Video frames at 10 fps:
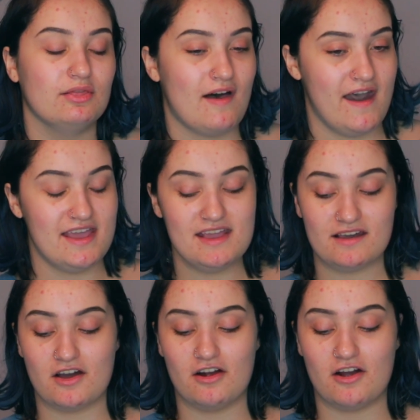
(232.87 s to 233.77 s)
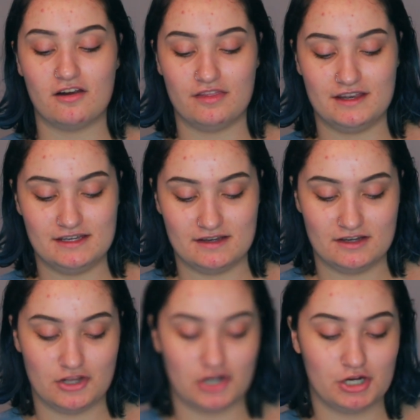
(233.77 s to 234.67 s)
like are the
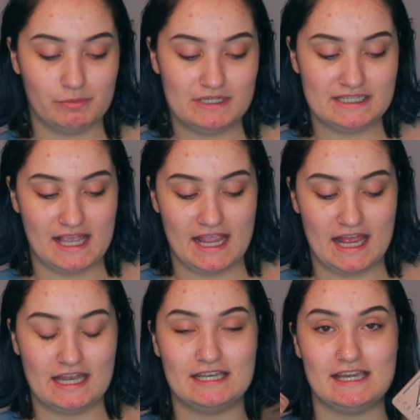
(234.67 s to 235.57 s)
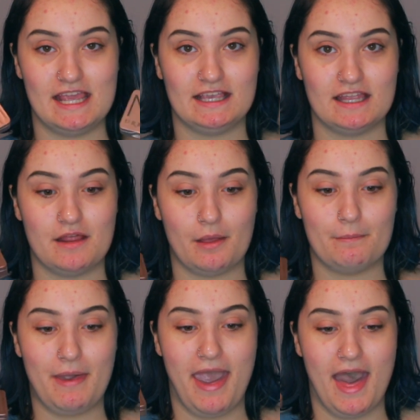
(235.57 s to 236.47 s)
Urban Decay Naked
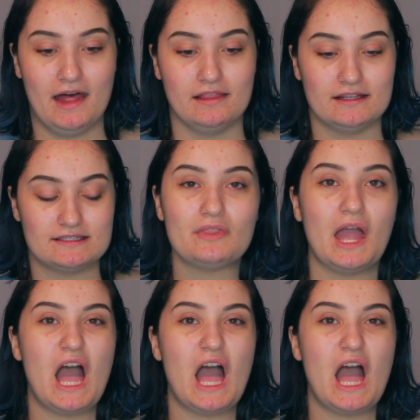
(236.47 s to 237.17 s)
palettes.